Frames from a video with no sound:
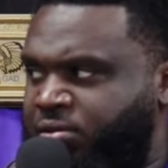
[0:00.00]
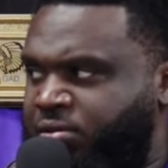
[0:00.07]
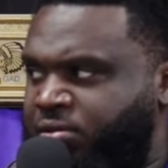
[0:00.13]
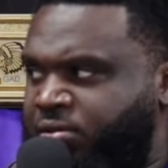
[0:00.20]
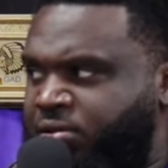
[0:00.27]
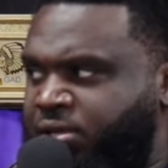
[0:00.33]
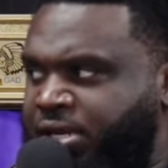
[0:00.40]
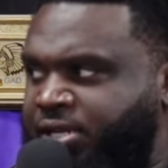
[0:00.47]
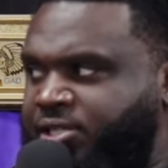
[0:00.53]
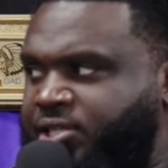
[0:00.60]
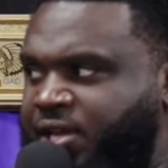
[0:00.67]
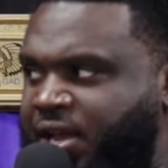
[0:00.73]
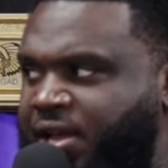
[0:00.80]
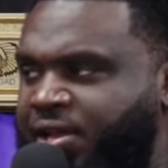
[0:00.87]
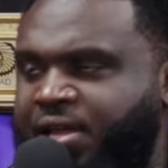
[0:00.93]
You
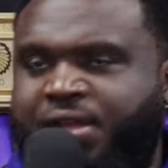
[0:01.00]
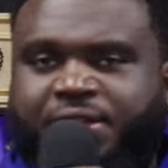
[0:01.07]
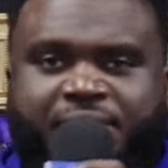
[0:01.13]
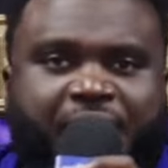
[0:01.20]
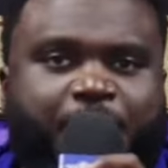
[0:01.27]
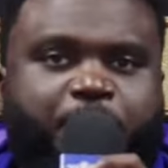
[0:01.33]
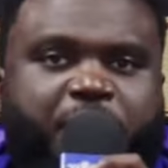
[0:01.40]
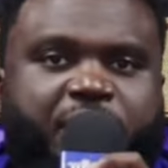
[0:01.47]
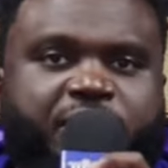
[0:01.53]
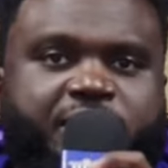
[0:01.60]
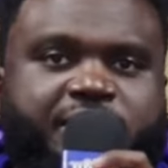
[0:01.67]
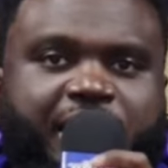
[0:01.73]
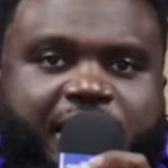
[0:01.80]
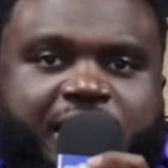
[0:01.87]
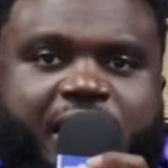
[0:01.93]
understand? That brother
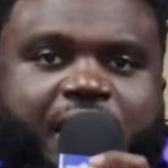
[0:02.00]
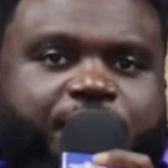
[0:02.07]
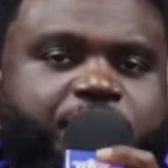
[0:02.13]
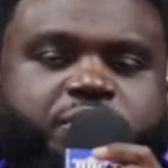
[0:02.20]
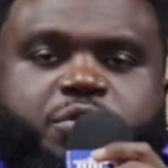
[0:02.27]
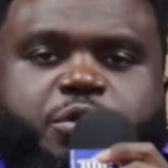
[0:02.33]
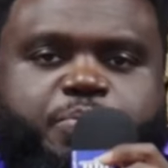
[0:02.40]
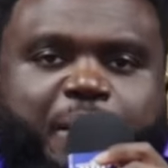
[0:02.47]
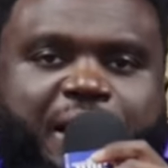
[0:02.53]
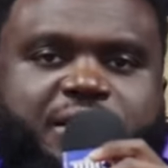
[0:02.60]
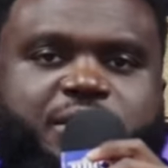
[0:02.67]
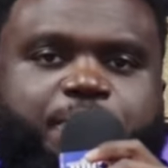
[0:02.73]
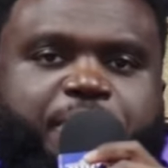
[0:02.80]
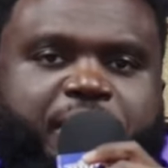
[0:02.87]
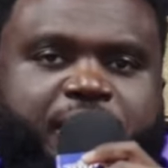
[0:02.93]
take care of his
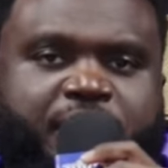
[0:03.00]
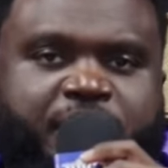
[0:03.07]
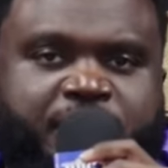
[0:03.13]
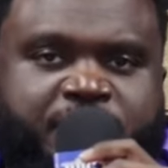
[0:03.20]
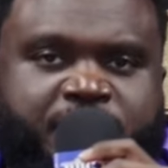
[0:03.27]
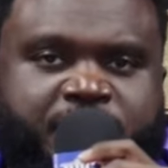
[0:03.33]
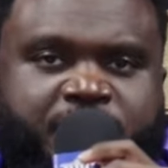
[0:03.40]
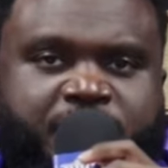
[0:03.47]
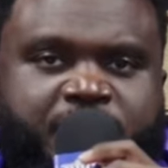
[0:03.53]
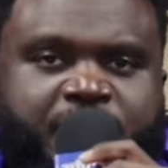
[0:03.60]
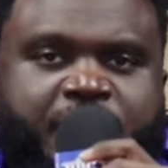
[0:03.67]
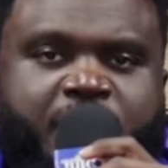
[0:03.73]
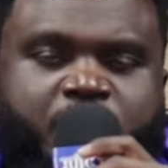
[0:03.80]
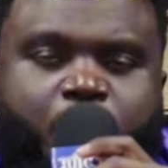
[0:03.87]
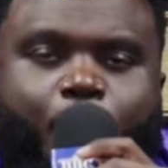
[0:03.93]
responsibilities. He
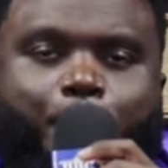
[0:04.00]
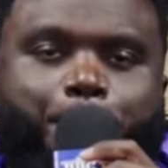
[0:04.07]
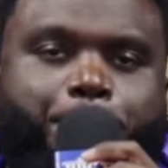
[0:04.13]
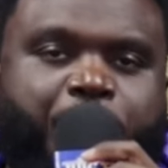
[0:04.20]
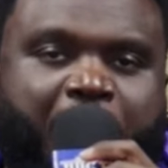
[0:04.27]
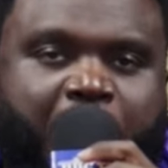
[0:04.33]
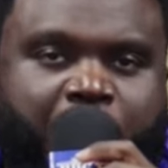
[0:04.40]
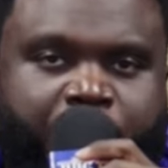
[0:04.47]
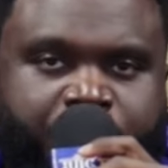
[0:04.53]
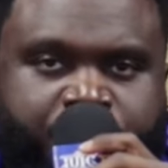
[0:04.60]
ain't no bum.